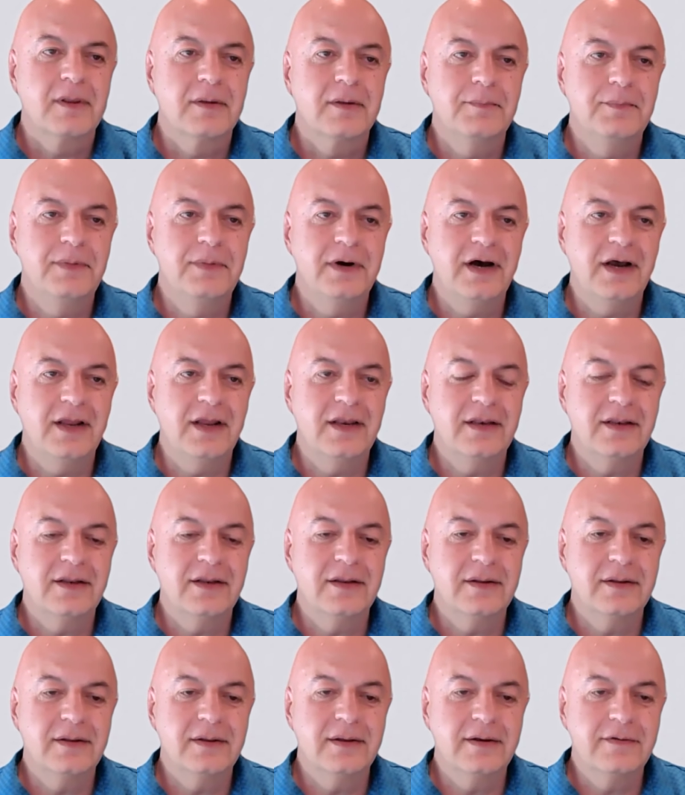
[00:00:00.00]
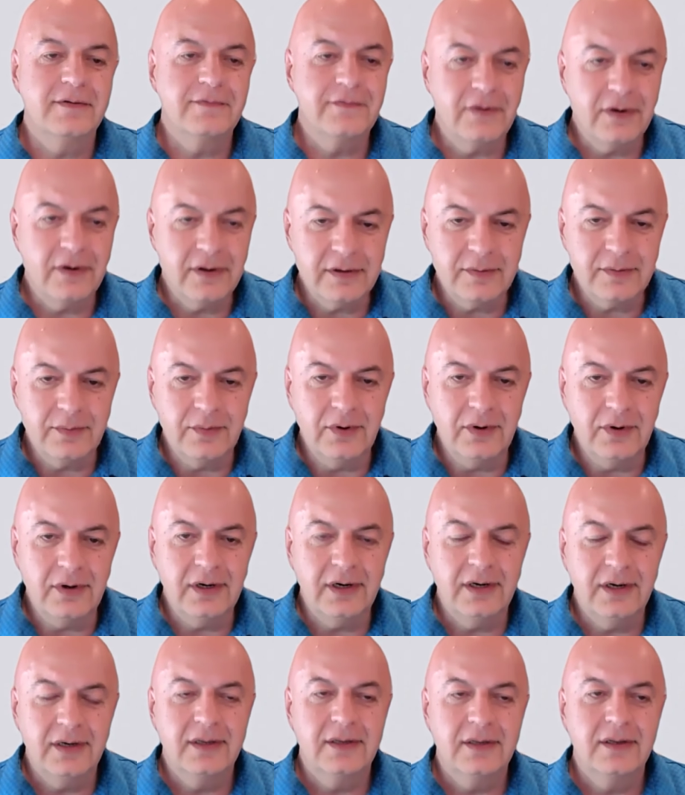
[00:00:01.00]
But
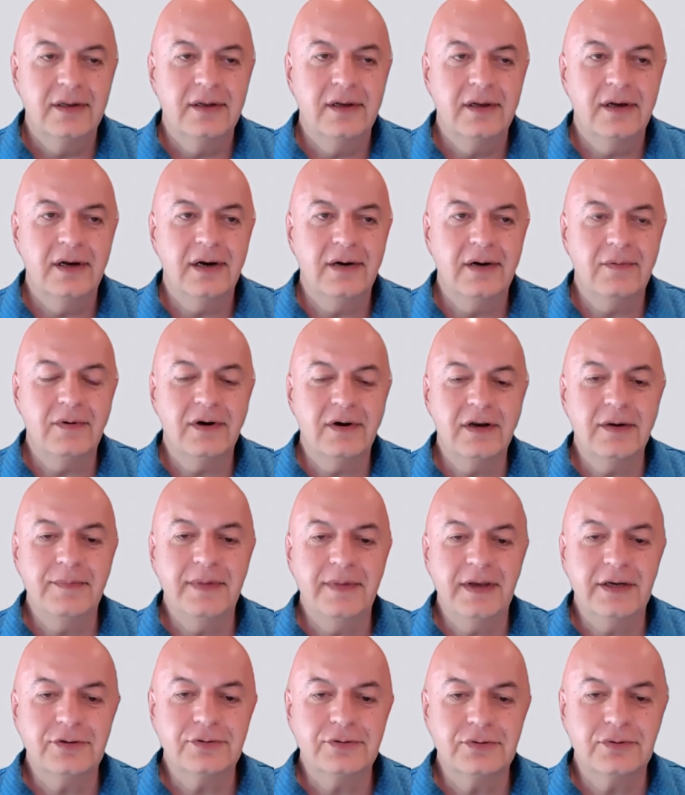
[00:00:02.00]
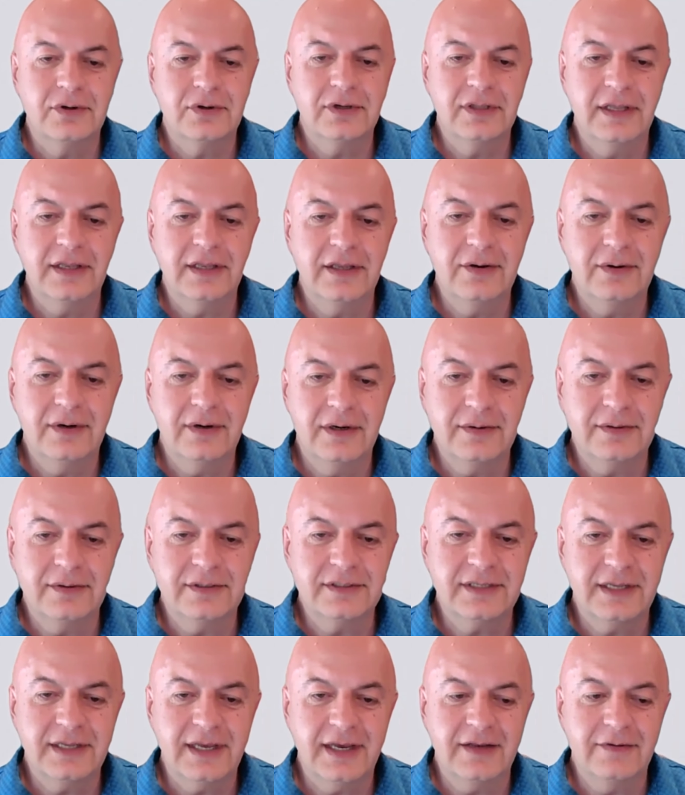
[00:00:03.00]
furthermore, I want to make sure that you
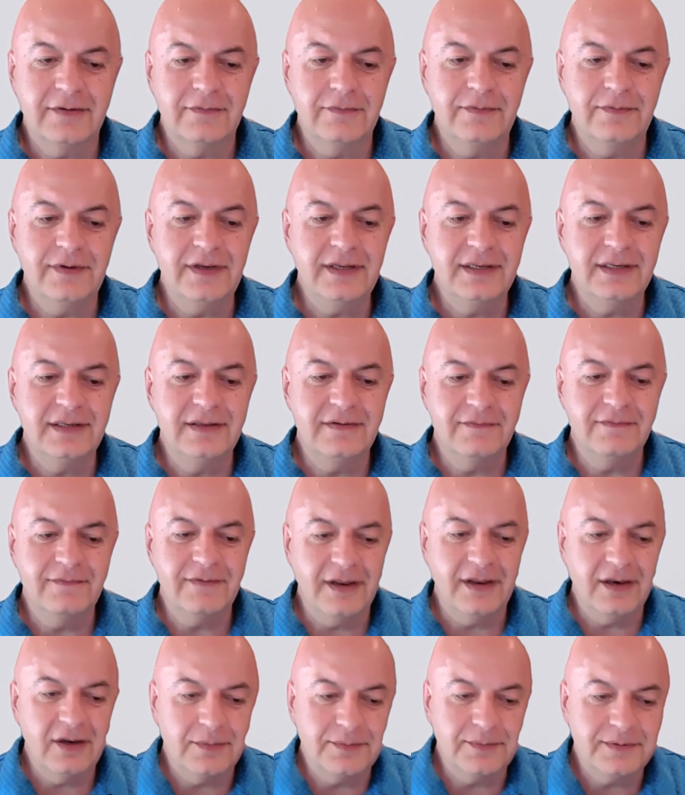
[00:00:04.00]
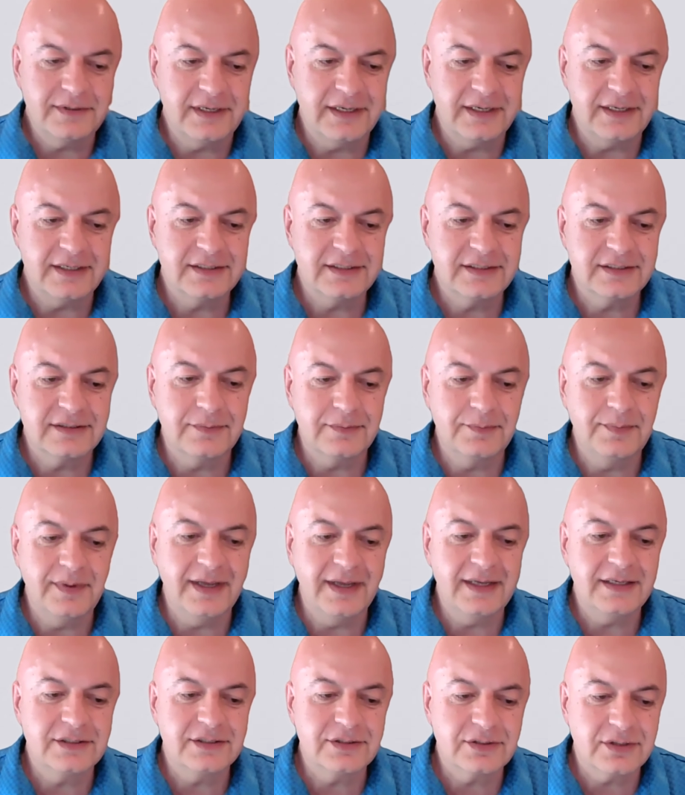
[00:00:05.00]
understand we developed this
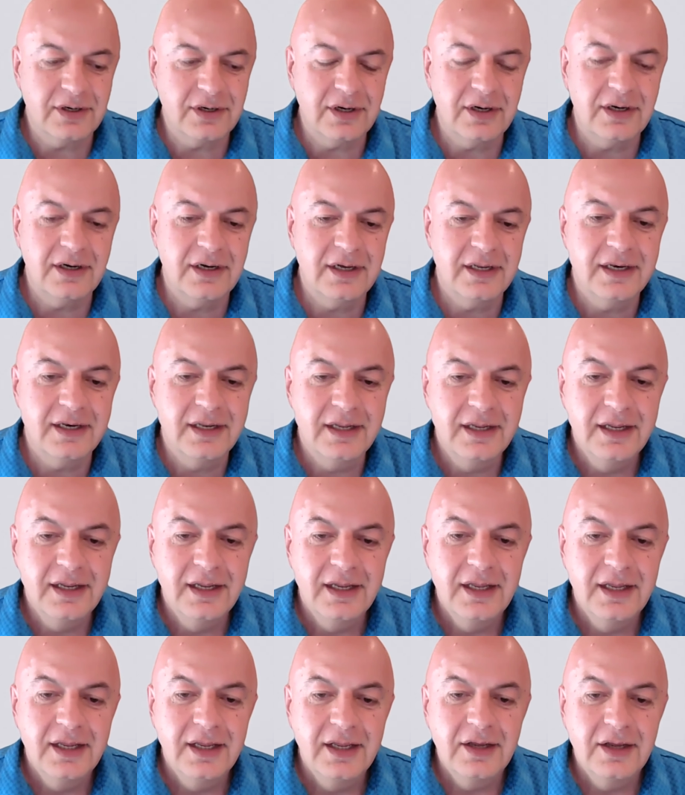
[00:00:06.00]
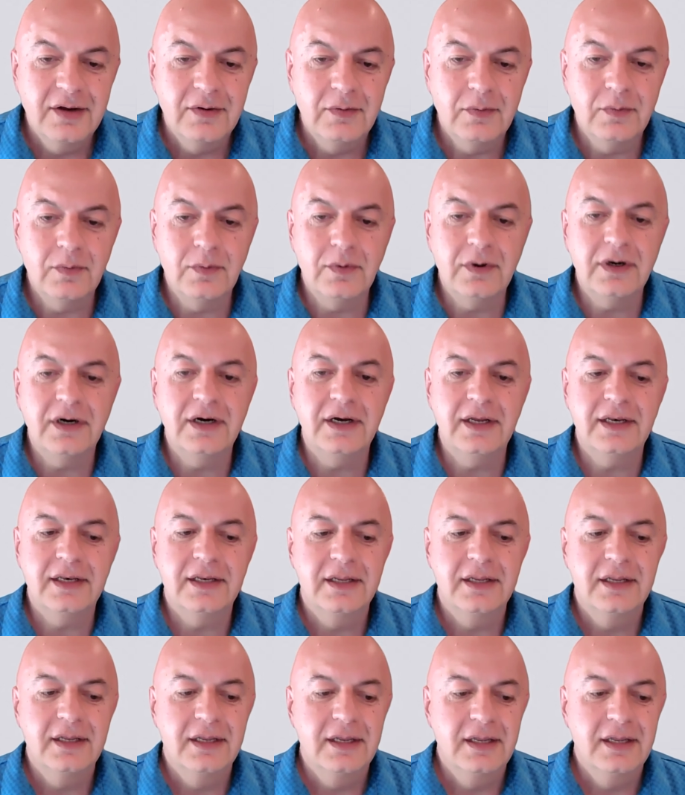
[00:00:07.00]
based on what